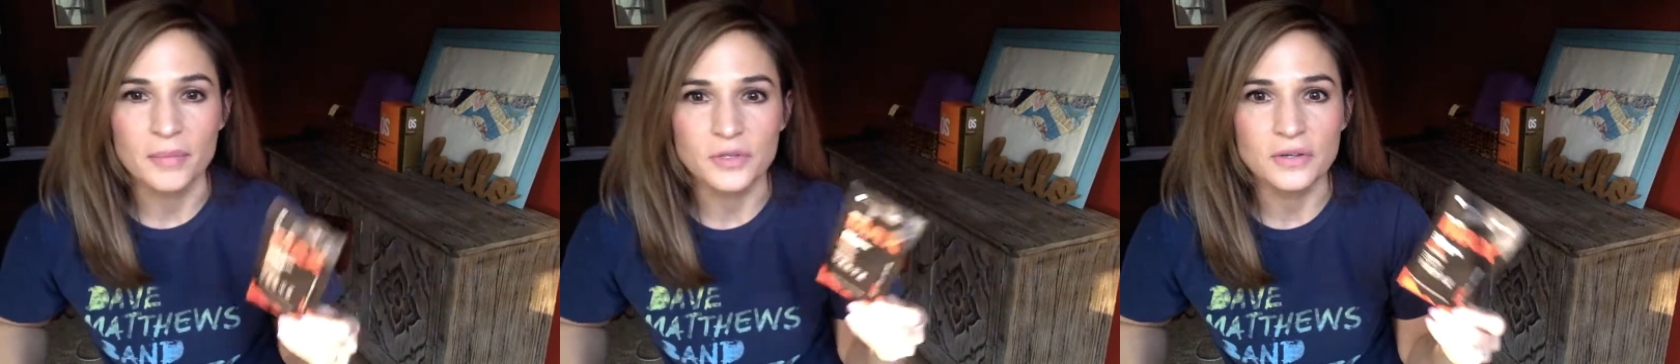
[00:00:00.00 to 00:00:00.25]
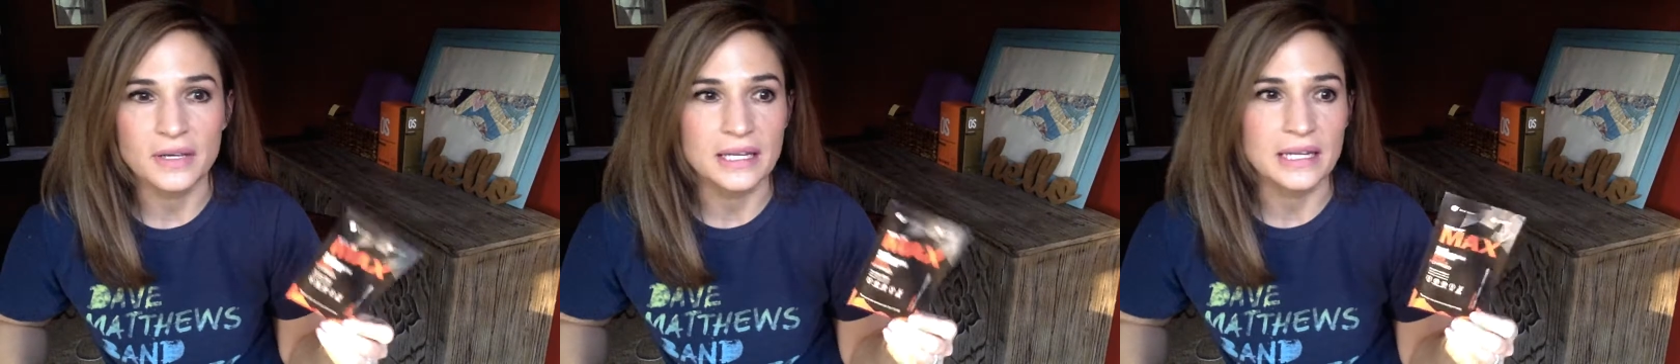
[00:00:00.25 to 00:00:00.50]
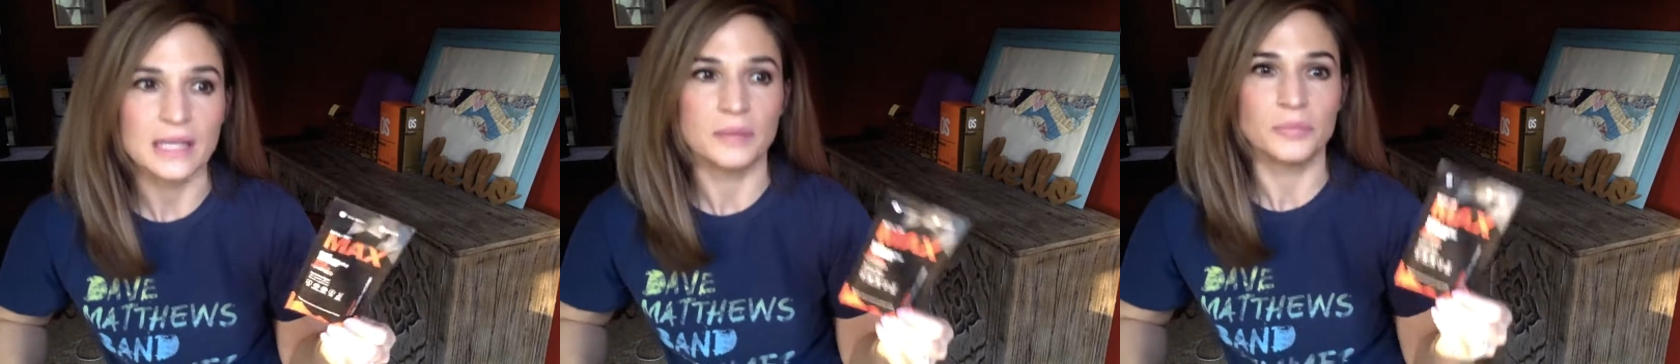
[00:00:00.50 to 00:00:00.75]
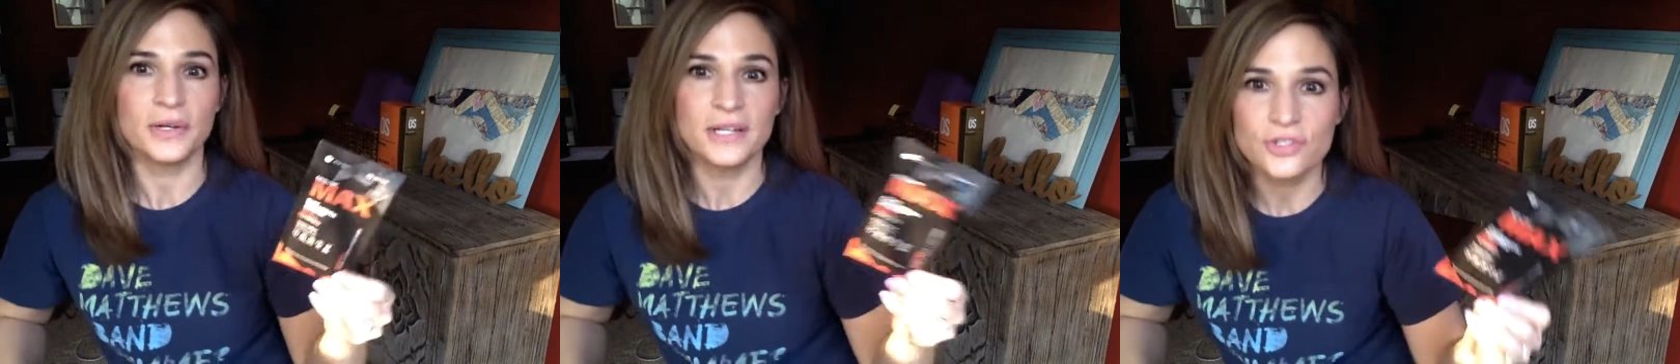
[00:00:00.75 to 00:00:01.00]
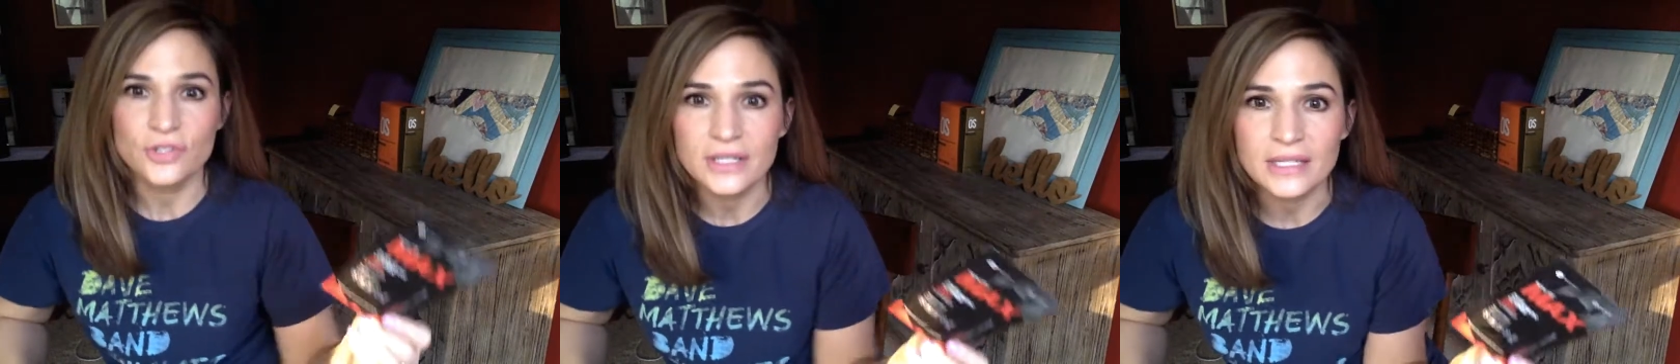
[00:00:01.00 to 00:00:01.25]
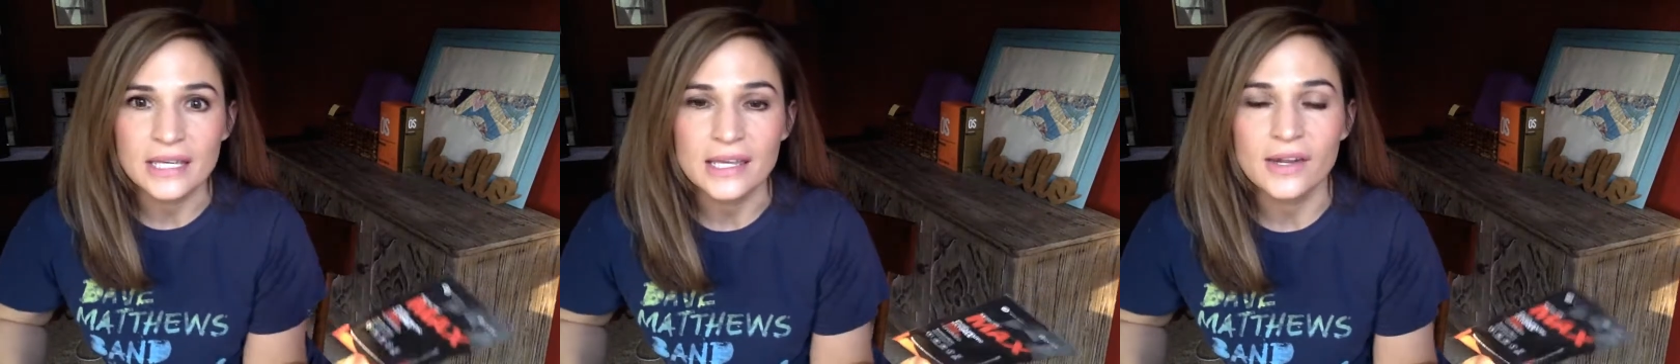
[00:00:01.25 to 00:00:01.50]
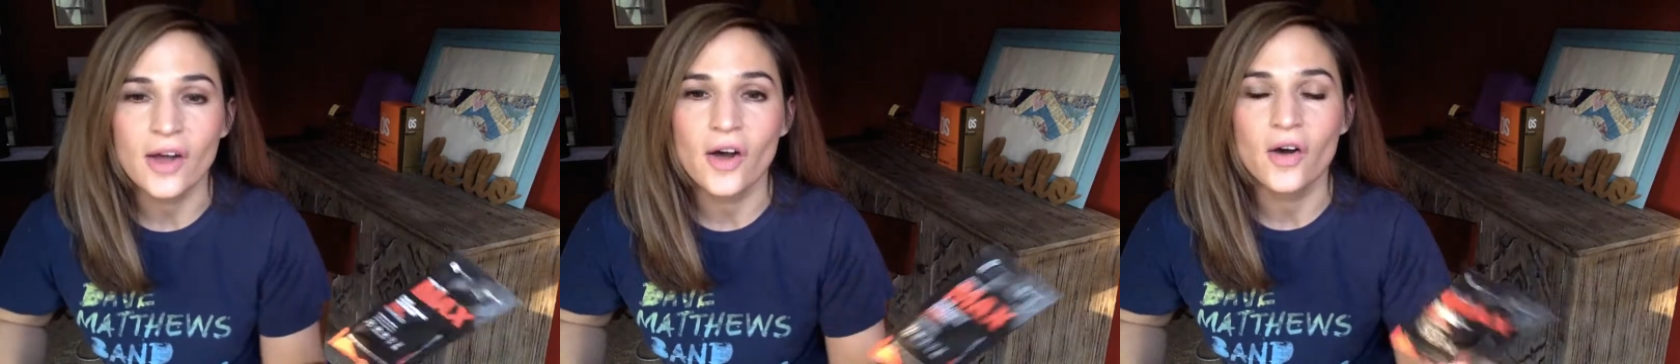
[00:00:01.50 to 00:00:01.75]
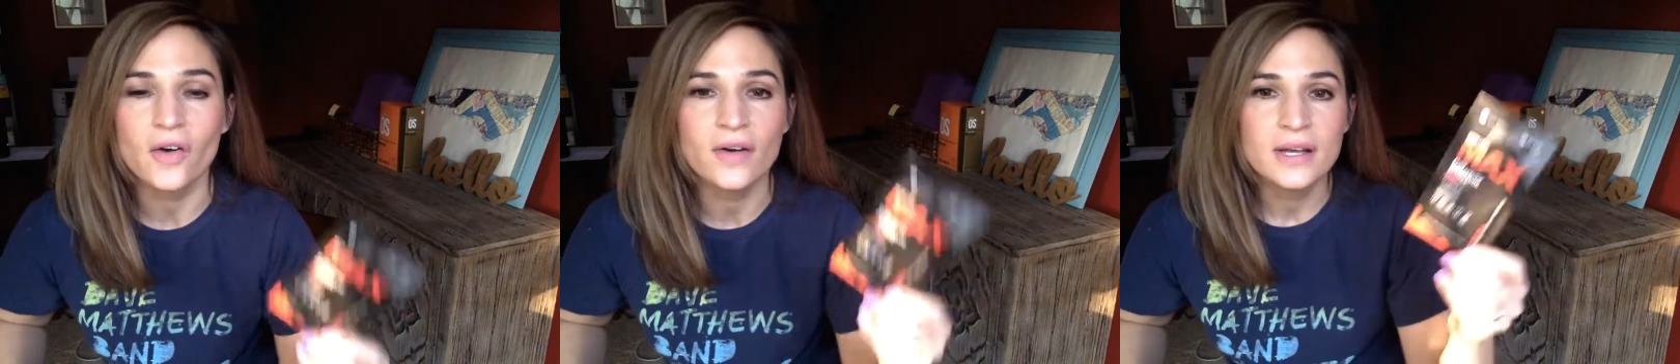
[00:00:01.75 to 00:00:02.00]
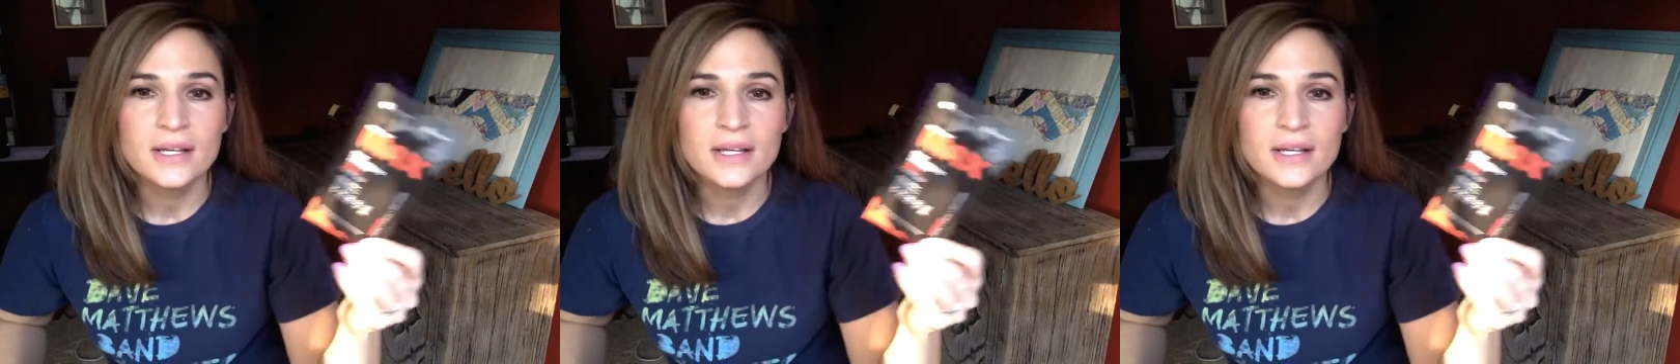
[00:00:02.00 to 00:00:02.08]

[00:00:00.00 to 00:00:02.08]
You can eat pretty strict keto.